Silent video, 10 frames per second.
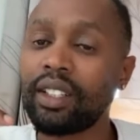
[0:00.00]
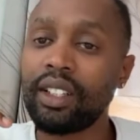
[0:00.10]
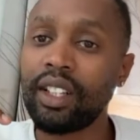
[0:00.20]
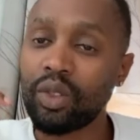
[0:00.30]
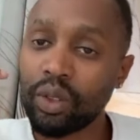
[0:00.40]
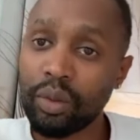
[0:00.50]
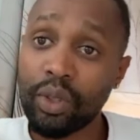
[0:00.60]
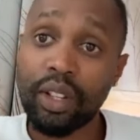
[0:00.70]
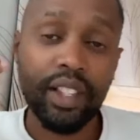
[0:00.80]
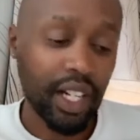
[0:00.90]
Lesotho,
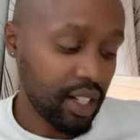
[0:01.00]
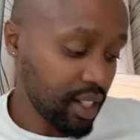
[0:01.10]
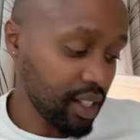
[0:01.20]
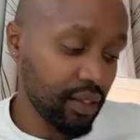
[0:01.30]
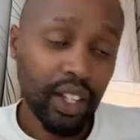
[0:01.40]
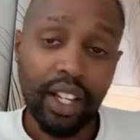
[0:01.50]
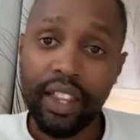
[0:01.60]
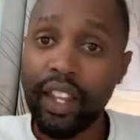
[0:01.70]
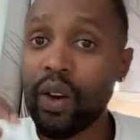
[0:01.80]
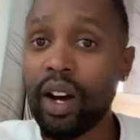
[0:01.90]
most of these countries,
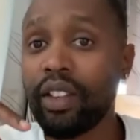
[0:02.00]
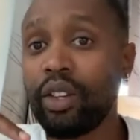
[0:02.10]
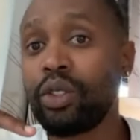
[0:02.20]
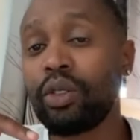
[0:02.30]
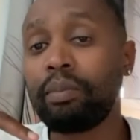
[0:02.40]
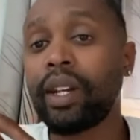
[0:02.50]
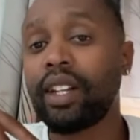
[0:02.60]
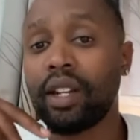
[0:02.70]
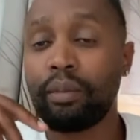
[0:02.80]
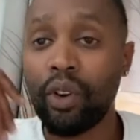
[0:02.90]
they don't have the YouTube
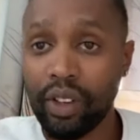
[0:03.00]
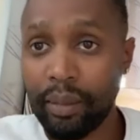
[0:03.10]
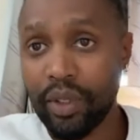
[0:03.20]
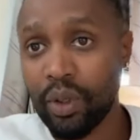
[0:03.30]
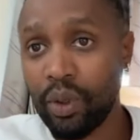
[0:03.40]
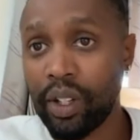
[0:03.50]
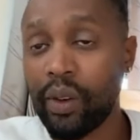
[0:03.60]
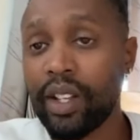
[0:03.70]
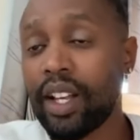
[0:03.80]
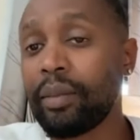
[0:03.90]
partnership program. Well, what
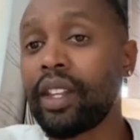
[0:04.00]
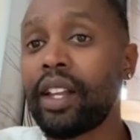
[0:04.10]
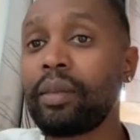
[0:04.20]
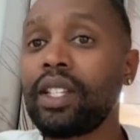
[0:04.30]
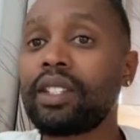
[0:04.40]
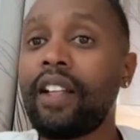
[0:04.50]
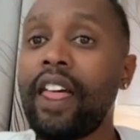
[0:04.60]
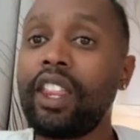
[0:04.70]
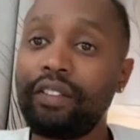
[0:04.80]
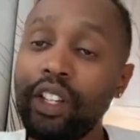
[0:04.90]
does that mean? That means
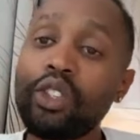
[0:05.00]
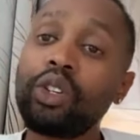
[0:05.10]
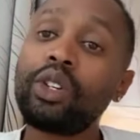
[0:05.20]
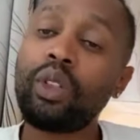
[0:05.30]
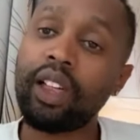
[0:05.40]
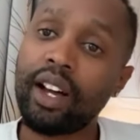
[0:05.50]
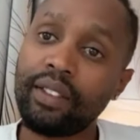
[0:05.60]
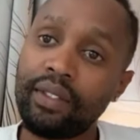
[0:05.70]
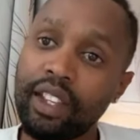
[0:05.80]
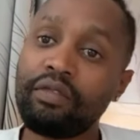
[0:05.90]
the videos you'll do there,
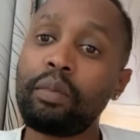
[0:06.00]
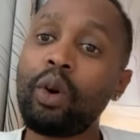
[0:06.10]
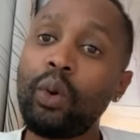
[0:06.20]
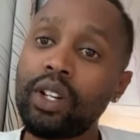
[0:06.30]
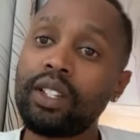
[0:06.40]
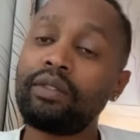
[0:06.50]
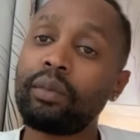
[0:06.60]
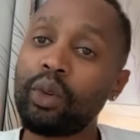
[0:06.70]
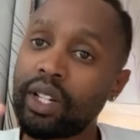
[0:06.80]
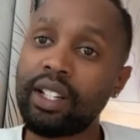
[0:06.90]
if people watch them from
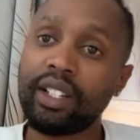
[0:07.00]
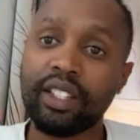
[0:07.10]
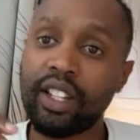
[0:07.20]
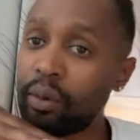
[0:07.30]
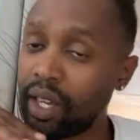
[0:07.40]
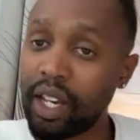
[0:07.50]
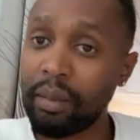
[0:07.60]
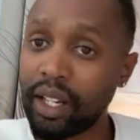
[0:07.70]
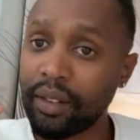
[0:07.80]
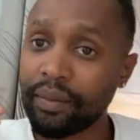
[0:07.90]
those countries, they don't make any money.